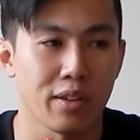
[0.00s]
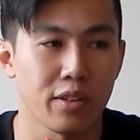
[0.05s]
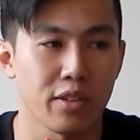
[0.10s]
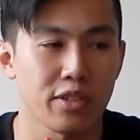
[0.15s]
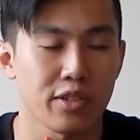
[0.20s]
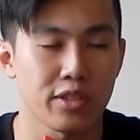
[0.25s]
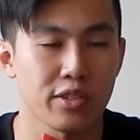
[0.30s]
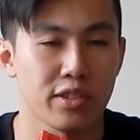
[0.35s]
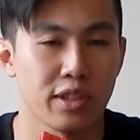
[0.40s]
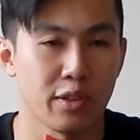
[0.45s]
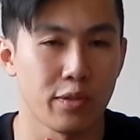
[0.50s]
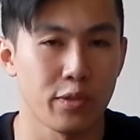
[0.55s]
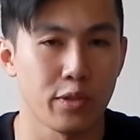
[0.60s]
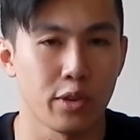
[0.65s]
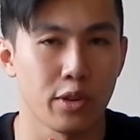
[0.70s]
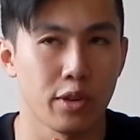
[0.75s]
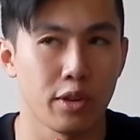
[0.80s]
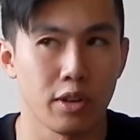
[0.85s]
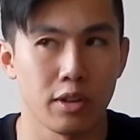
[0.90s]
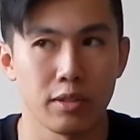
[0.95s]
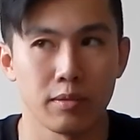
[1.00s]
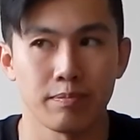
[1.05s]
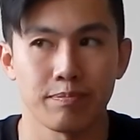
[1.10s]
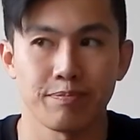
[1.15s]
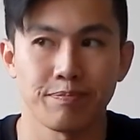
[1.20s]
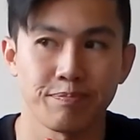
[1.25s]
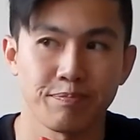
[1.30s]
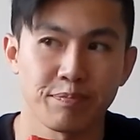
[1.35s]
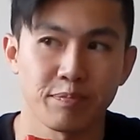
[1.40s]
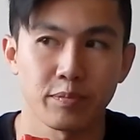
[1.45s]
stiffer
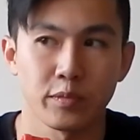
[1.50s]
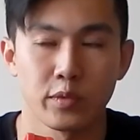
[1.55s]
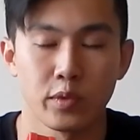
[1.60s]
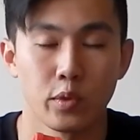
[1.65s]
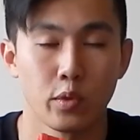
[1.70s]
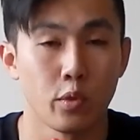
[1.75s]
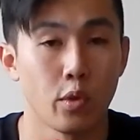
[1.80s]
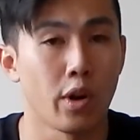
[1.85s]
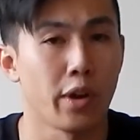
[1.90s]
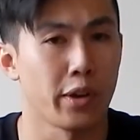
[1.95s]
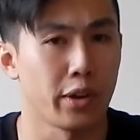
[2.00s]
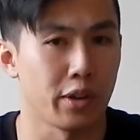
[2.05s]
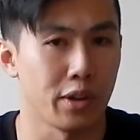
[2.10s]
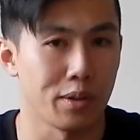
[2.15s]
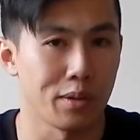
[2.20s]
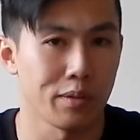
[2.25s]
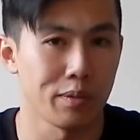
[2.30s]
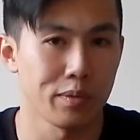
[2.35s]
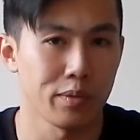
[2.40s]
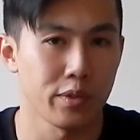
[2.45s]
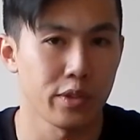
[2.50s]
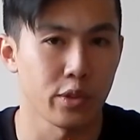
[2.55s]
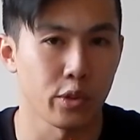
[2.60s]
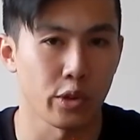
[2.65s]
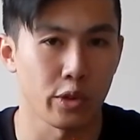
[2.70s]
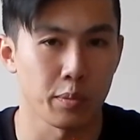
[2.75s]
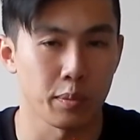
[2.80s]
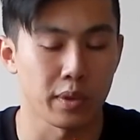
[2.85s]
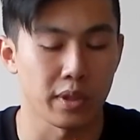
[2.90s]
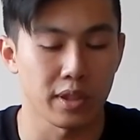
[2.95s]
runner, so to
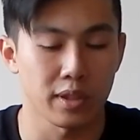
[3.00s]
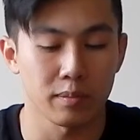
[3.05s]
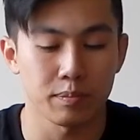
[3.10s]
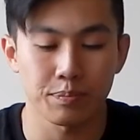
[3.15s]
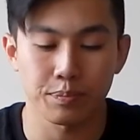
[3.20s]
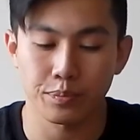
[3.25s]
speak.